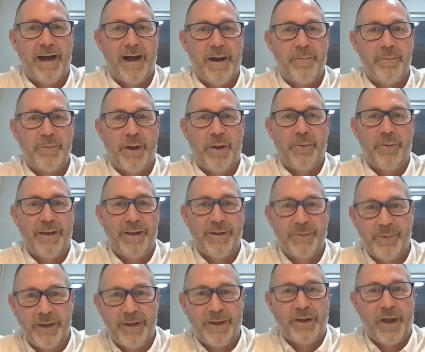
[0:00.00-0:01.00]
Um,
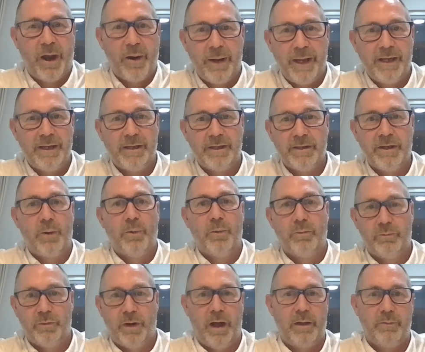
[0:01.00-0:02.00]
when you when you go in and you
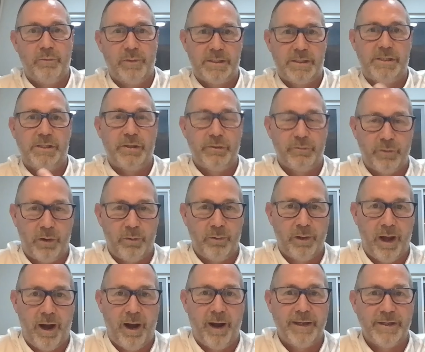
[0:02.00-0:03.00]
know, right, this is the
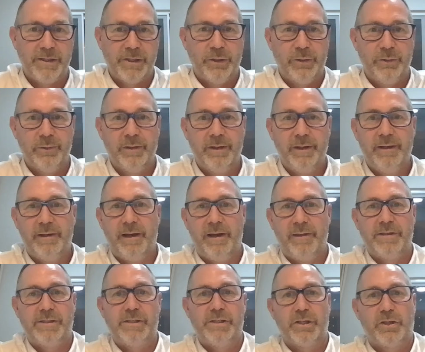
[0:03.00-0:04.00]
role that I do,
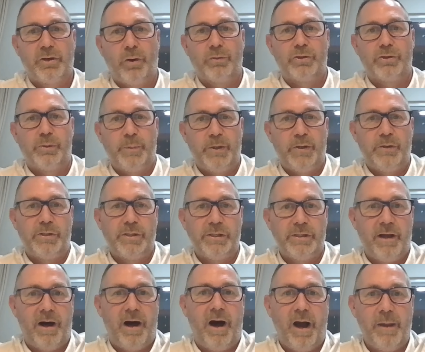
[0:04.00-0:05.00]
and this is the
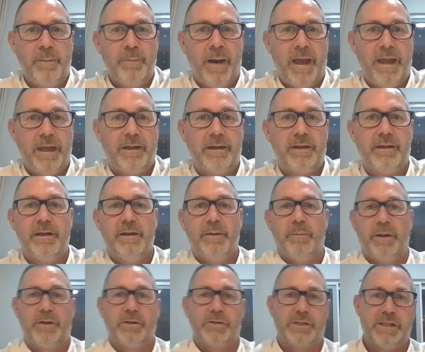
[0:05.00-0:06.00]
contribution that I make
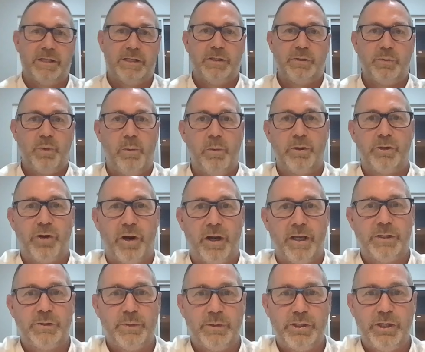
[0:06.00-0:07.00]
because this is what we're
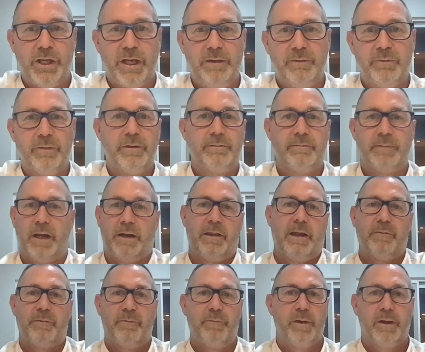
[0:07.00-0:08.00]
trying to achieve.
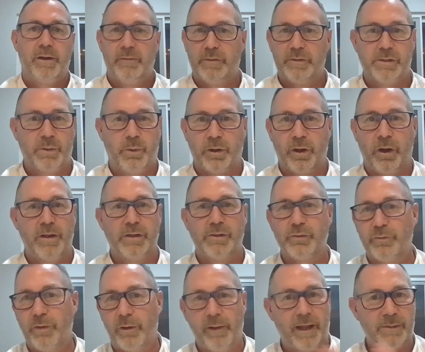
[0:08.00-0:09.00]
Like that, for someone
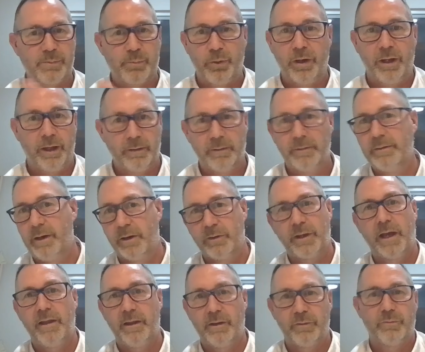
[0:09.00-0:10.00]
going into a role, that's brilliant.
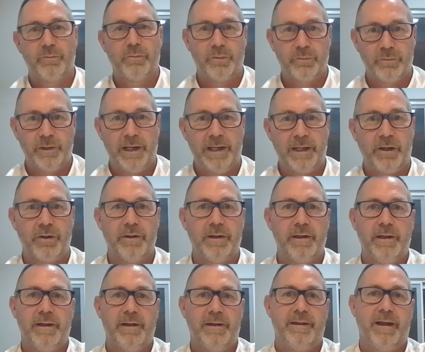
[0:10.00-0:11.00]
Okay, that's really
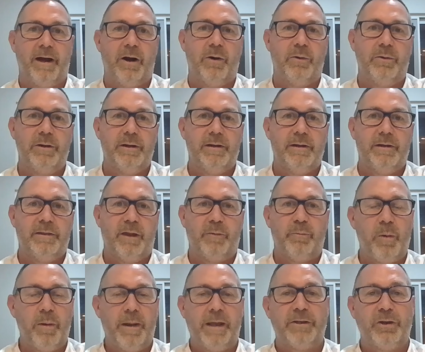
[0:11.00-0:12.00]
good. Now
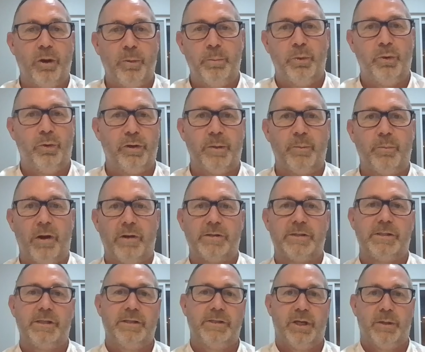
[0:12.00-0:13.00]
they probably have an onboarding
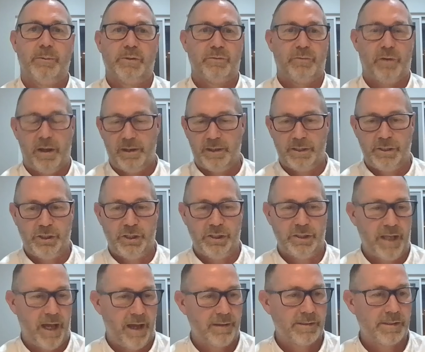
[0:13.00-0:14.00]
process in terms of right, this
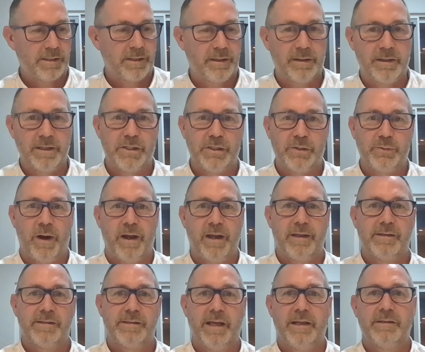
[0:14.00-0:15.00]
is your desk, this is
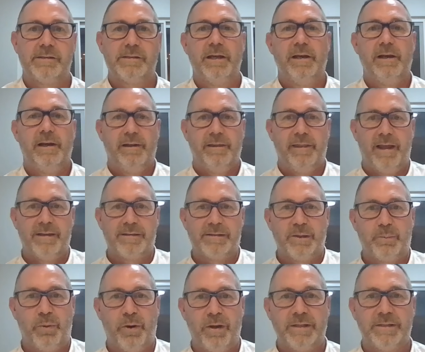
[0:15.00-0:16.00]
where you sit,
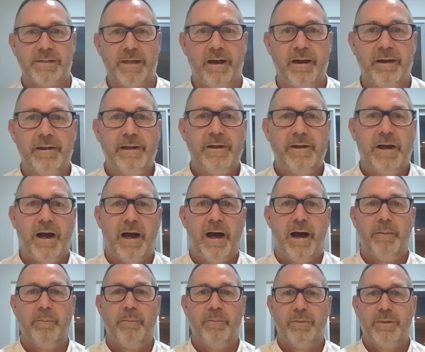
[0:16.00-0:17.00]
there's the printer,
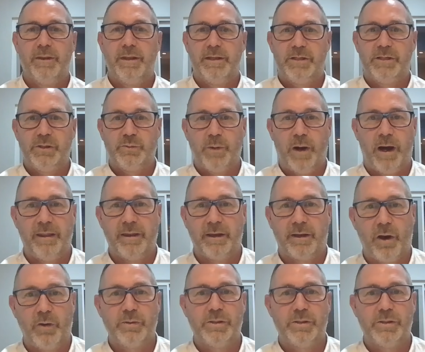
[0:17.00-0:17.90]
um, this is where